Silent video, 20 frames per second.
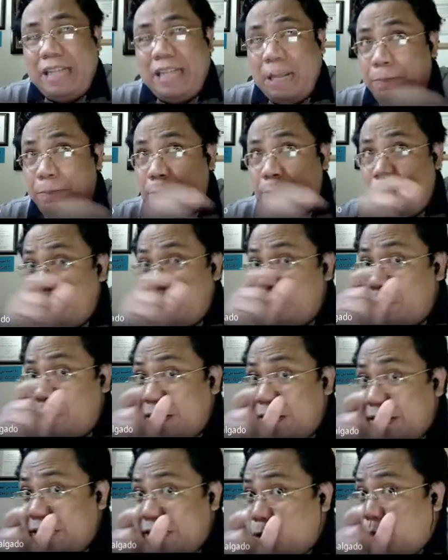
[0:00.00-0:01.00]
if you
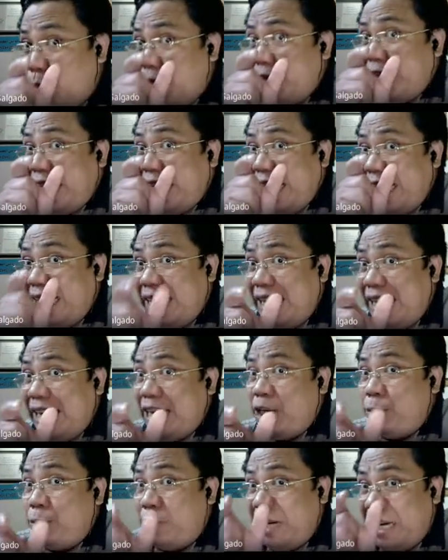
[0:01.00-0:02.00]
recognize one inkling
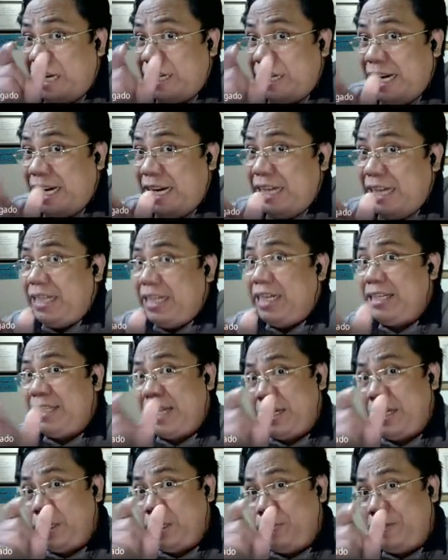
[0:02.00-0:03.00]
of an intelligence
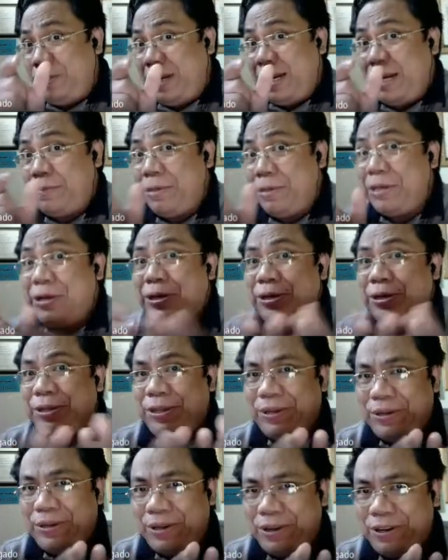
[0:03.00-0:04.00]
that you may have, you
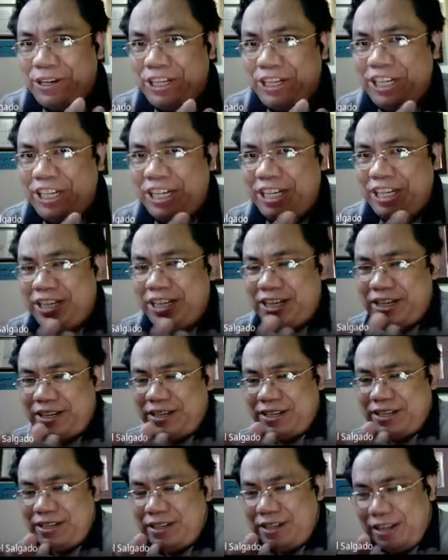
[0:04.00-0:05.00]
nourish it,
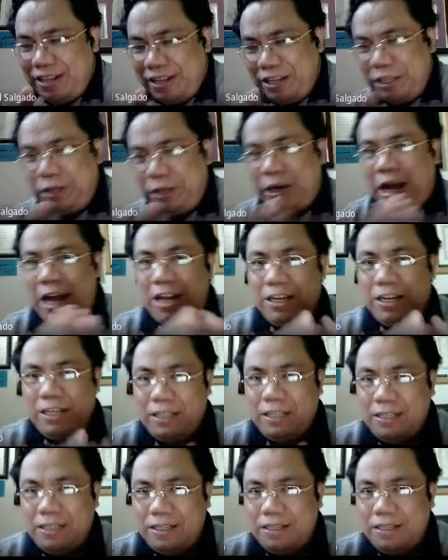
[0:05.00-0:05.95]
you hone it,